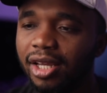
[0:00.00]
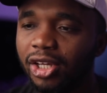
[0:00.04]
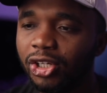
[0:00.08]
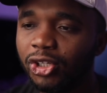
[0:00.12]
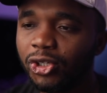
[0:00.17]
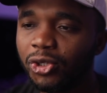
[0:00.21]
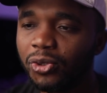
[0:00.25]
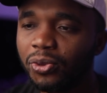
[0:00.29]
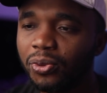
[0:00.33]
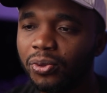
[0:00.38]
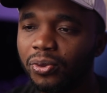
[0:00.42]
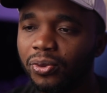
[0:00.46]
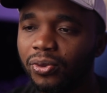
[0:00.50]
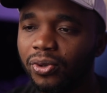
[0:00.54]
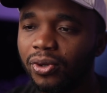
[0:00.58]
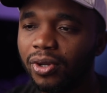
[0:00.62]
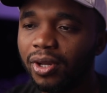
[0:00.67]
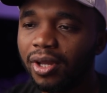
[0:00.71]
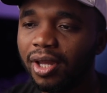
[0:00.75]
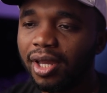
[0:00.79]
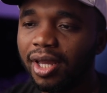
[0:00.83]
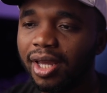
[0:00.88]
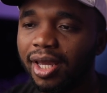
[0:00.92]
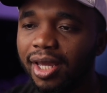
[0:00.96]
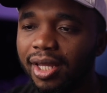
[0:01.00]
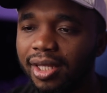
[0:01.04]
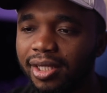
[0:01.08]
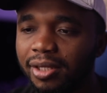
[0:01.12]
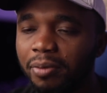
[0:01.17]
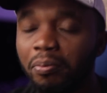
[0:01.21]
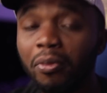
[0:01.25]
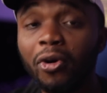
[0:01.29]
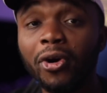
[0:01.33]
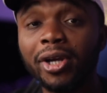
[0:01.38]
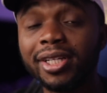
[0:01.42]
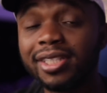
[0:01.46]
you know, the
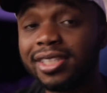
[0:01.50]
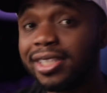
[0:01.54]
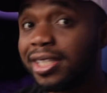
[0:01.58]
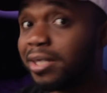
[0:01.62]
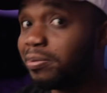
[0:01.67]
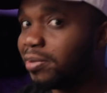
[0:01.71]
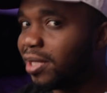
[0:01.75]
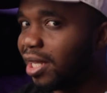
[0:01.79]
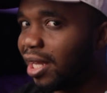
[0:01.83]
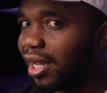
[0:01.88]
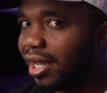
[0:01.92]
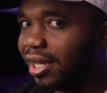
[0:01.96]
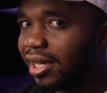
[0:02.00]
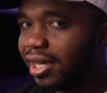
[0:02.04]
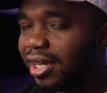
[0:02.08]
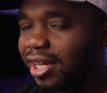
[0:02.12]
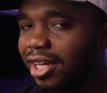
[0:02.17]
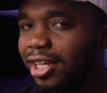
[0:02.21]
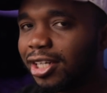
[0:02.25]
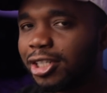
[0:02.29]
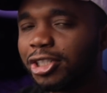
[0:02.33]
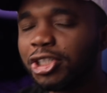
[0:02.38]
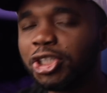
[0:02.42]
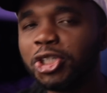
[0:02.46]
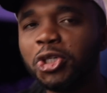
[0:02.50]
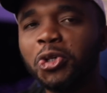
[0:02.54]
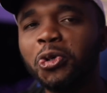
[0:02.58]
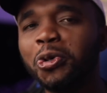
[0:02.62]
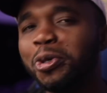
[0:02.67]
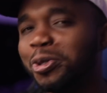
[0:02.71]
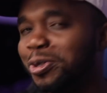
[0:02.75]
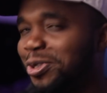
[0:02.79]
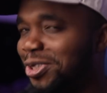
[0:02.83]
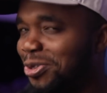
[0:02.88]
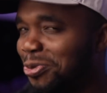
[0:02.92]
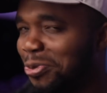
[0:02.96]
more it seems like she
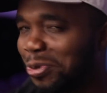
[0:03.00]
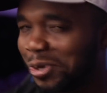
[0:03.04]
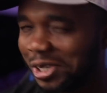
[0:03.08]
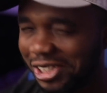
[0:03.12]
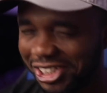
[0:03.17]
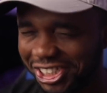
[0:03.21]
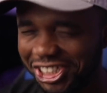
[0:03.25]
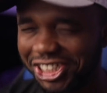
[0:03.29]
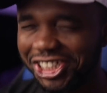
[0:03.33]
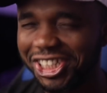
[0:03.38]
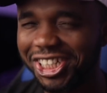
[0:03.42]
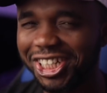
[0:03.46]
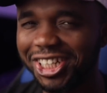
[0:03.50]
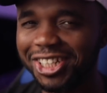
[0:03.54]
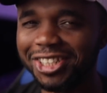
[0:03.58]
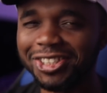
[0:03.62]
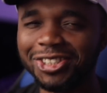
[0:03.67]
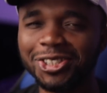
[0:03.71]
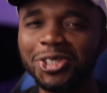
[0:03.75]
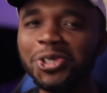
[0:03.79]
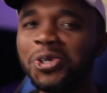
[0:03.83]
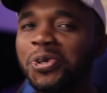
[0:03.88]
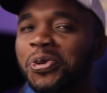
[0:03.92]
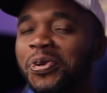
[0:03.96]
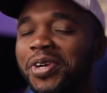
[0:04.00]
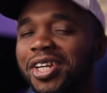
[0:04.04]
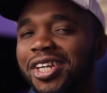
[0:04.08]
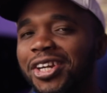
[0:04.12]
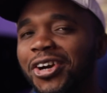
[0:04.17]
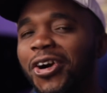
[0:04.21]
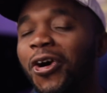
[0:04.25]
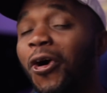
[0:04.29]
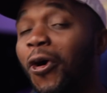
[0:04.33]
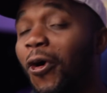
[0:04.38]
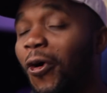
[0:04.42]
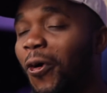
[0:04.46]
knows what she's doing,
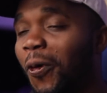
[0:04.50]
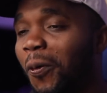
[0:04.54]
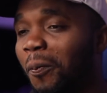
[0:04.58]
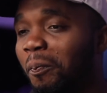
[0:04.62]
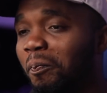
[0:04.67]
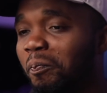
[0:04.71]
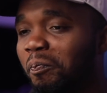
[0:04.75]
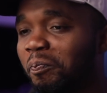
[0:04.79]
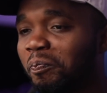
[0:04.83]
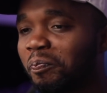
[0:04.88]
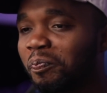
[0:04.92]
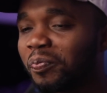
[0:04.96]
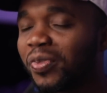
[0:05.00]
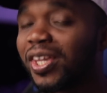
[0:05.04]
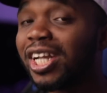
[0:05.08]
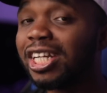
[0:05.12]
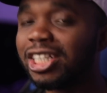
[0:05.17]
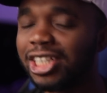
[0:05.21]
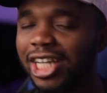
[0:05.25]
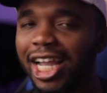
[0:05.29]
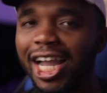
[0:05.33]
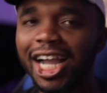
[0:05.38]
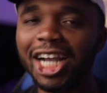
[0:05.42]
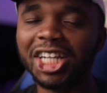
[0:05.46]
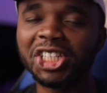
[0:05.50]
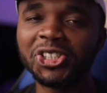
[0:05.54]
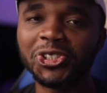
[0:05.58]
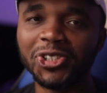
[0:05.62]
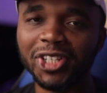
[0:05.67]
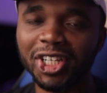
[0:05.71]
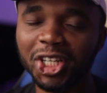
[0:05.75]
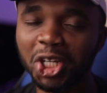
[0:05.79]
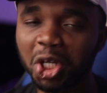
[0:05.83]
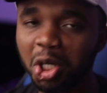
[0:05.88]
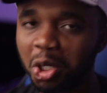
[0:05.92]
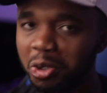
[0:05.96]
or she
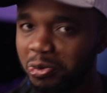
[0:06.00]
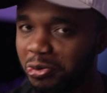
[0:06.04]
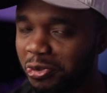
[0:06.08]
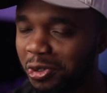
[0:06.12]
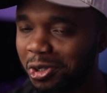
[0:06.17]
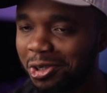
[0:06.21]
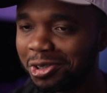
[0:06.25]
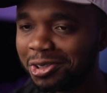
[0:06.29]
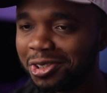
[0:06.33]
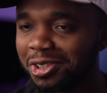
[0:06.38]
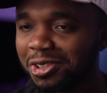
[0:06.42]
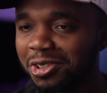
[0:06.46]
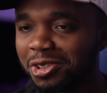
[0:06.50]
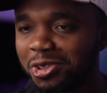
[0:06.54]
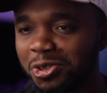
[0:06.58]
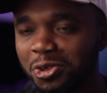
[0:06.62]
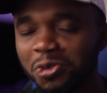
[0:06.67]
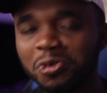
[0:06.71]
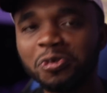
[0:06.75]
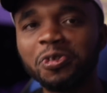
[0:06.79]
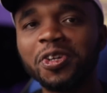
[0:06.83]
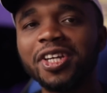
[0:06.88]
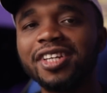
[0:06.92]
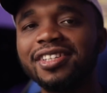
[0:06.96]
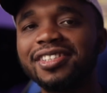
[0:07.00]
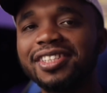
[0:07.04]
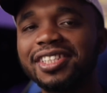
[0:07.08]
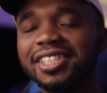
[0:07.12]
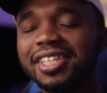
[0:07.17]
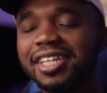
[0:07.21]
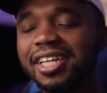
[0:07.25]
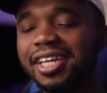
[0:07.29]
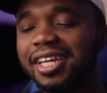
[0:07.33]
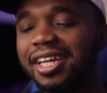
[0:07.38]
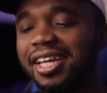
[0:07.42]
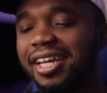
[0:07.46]
actually unfollowed Two-Face.
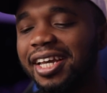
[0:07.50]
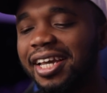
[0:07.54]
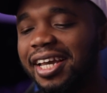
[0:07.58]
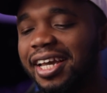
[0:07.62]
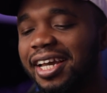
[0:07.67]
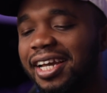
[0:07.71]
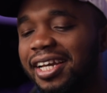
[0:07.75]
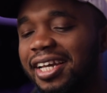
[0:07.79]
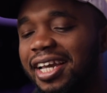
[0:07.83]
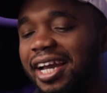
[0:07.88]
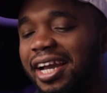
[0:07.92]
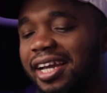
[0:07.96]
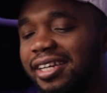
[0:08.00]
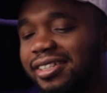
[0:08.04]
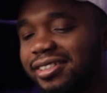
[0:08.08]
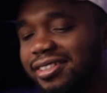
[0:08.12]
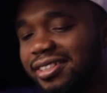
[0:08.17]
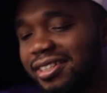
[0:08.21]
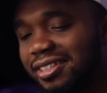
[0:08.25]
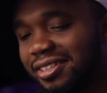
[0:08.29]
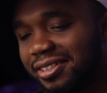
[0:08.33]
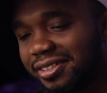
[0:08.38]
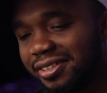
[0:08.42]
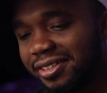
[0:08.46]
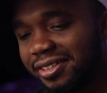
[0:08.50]
Guys,